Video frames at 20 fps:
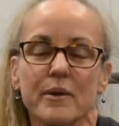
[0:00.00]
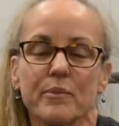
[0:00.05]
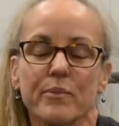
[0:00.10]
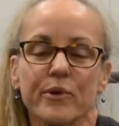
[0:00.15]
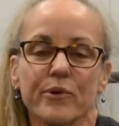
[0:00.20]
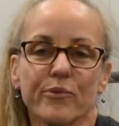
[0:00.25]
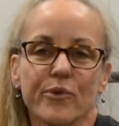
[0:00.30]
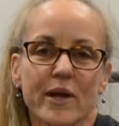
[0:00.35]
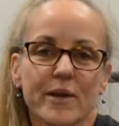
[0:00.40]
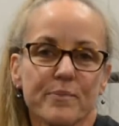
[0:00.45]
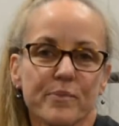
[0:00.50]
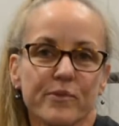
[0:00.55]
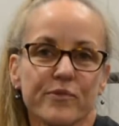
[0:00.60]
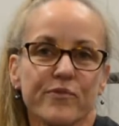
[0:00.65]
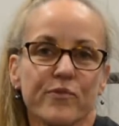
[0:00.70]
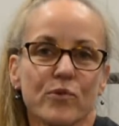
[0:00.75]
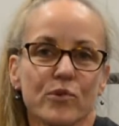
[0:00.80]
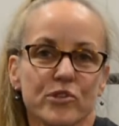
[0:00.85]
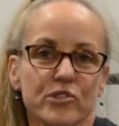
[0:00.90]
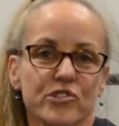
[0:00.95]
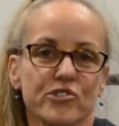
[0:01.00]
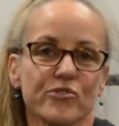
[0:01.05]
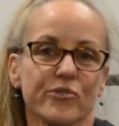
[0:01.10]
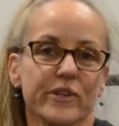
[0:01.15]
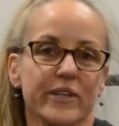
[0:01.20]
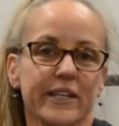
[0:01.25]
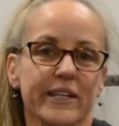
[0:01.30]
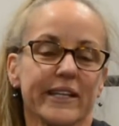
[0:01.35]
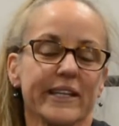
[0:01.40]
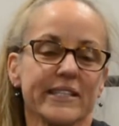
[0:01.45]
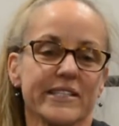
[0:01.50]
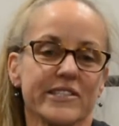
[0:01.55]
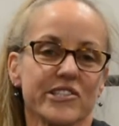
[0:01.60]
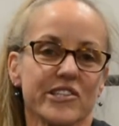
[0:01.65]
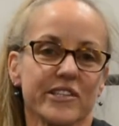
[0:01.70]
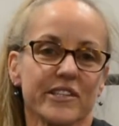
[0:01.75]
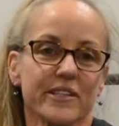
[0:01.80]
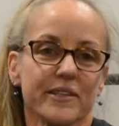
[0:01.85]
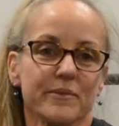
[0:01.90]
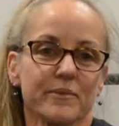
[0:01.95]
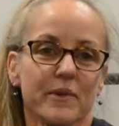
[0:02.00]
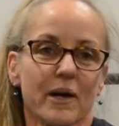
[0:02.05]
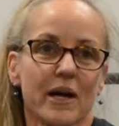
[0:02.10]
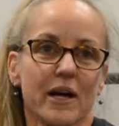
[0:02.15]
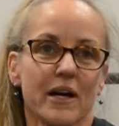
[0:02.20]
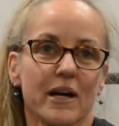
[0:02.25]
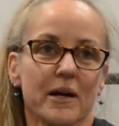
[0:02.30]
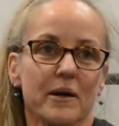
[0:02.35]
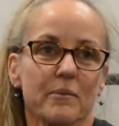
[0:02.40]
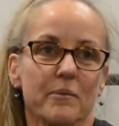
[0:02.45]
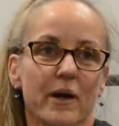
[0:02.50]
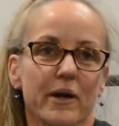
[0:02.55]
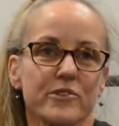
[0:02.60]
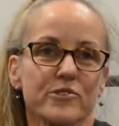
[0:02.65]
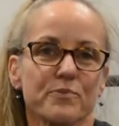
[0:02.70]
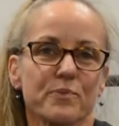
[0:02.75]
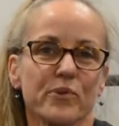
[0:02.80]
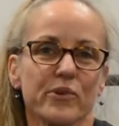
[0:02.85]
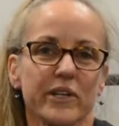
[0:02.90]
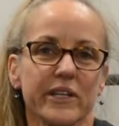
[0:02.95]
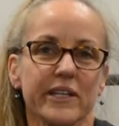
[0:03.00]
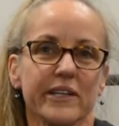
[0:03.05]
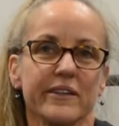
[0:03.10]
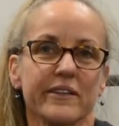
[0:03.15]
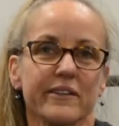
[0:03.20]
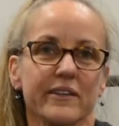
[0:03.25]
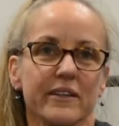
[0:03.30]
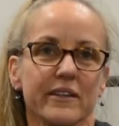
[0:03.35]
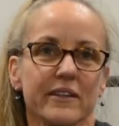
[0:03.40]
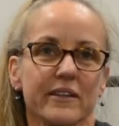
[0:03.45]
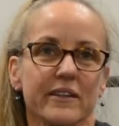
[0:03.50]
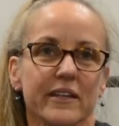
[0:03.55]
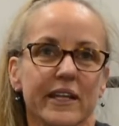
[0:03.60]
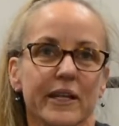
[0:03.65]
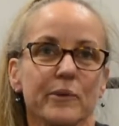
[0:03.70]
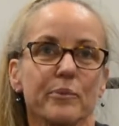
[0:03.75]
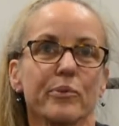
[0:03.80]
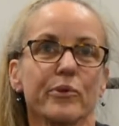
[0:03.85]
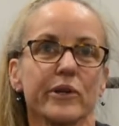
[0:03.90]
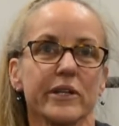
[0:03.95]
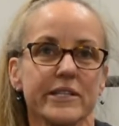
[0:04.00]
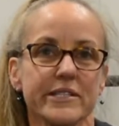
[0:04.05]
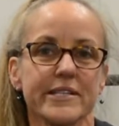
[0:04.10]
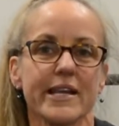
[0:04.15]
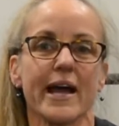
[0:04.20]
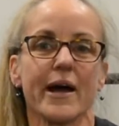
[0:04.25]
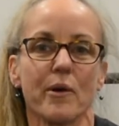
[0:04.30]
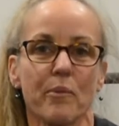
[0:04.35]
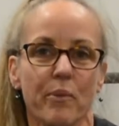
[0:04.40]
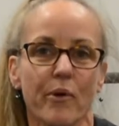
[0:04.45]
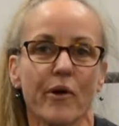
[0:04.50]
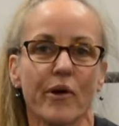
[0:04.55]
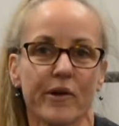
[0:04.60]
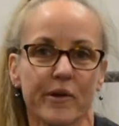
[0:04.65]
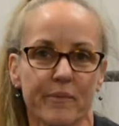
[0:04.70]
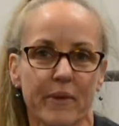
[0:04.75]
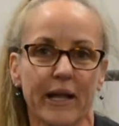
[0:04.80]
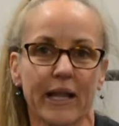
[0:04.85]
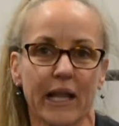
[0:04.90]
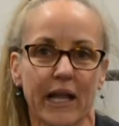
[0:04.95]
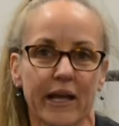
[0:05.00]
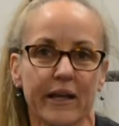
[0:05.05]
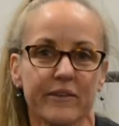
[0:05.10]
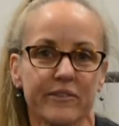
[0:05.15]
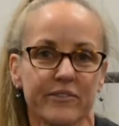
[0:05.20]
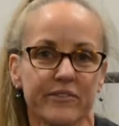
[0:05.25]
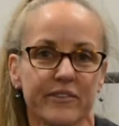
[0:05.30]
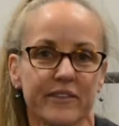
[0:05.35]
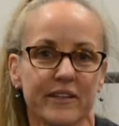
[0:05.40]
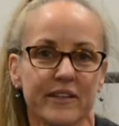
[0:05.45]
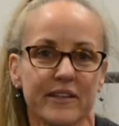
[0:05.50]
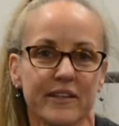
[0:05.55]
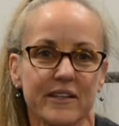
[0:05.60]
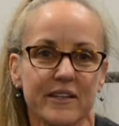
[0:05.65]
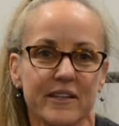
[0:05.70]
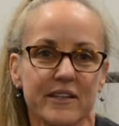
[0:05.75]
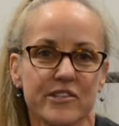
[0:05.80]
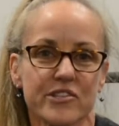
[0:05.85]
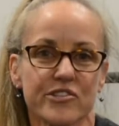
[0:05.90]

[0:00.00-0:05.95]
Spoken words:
but right before joining the gym, I was in a pretty down part of my life.